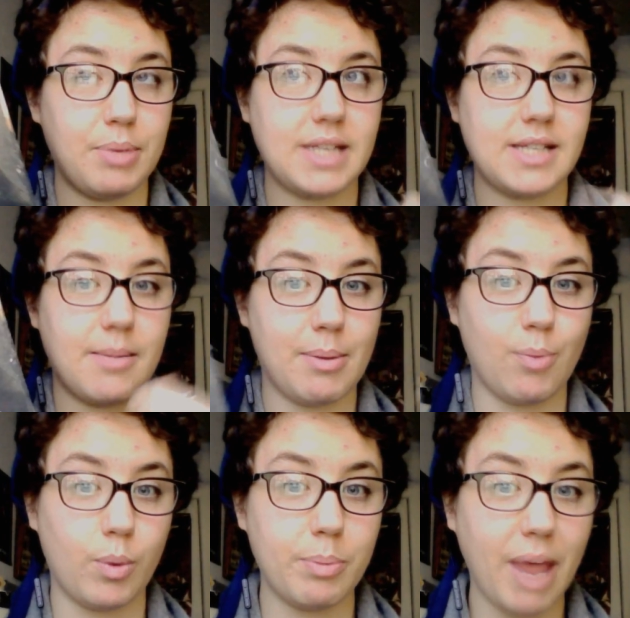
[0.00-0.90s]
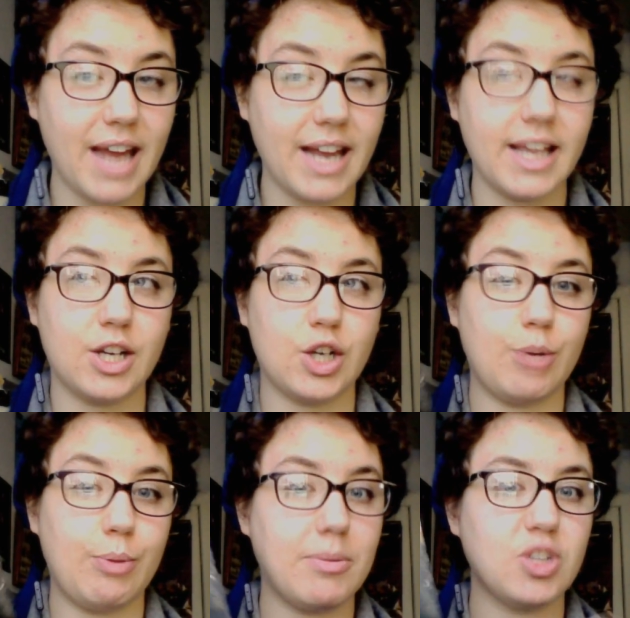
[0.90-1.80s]
because then people would panic,
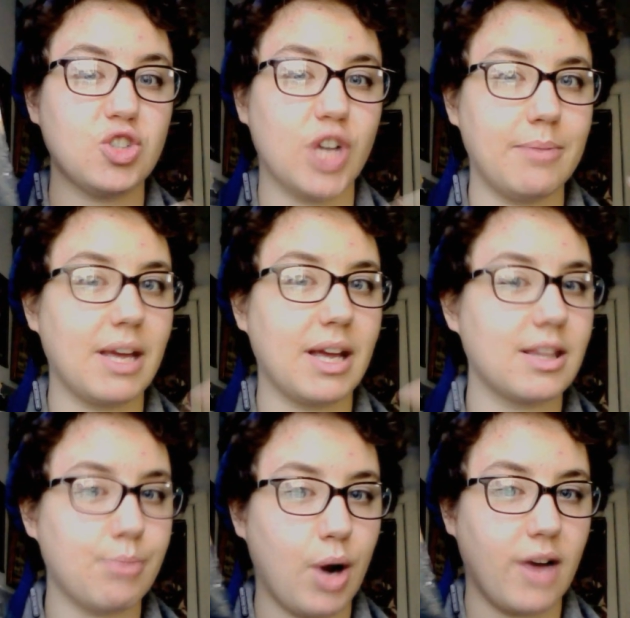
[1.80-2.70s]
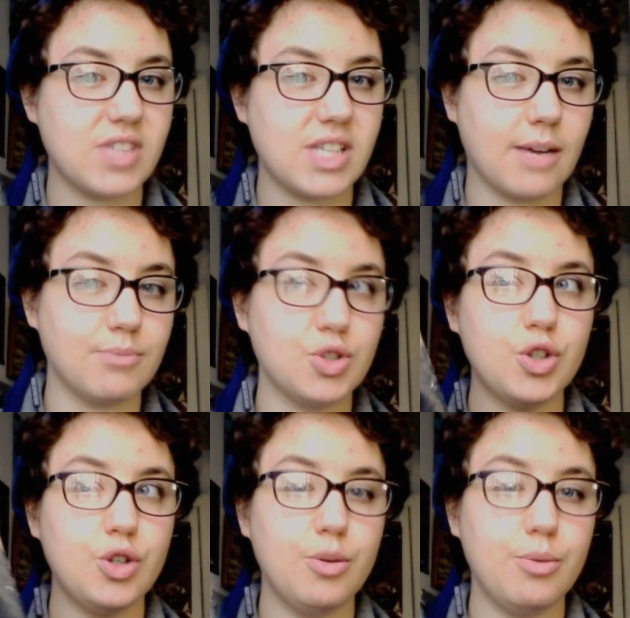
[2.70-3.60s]
or maybe try and make the prophecy come
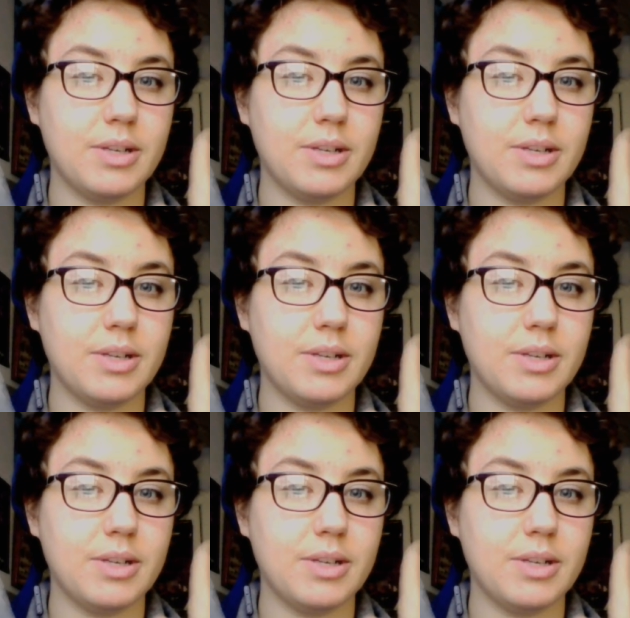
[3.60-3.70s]
true,